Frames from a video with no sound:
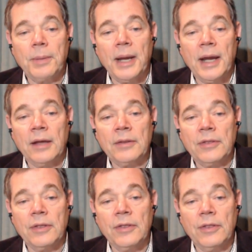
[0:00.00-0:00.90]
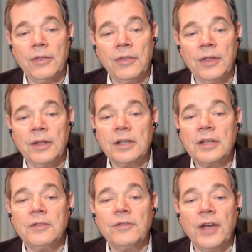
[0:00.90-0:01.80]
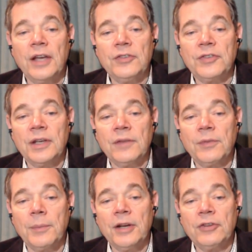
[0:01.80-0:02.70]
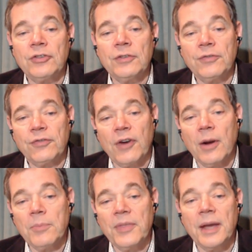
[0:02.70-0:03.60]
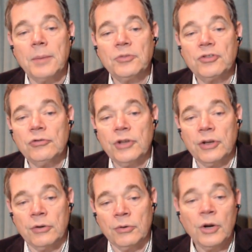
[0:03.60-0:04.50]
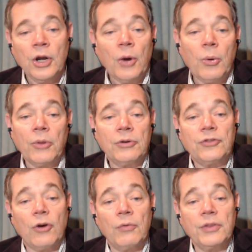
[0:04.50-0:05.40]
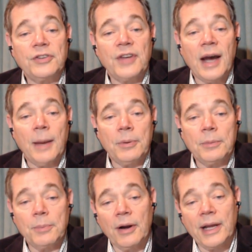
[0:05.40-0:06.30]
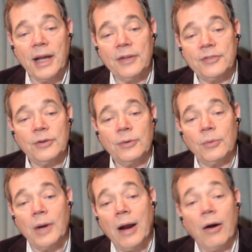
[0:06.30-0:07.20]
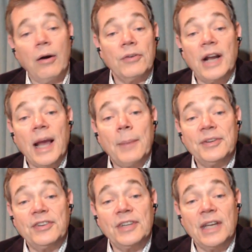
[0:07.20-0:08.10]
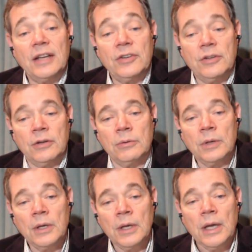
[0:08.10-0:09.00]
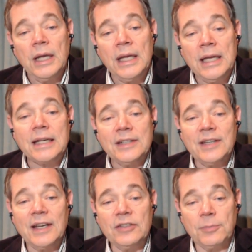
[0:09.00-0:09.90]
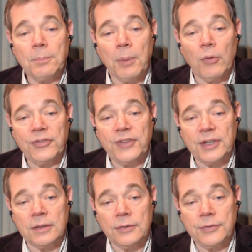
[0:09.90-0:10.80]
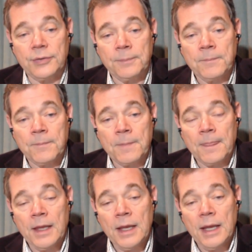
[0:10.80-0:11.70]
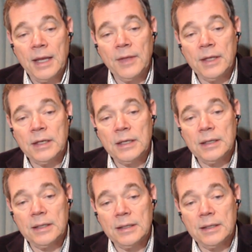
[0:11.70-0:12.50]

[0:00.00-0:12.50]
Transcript: path that conveys the information from them to you, whether it's over the top or broadcast or however it happens to get to you, it contains both signals. And the way they explained it